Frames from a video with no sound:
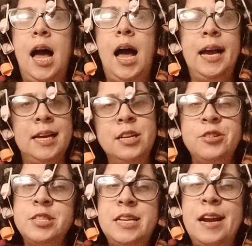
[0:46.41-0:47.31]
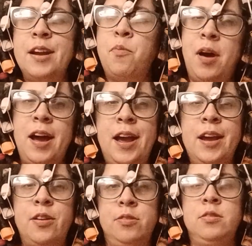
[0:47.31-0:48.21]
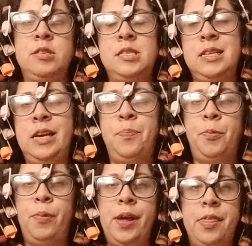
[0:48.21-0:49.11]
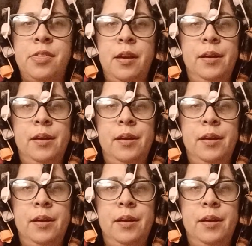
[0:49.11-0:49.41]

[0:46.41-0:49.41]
I understand why girls sleep with,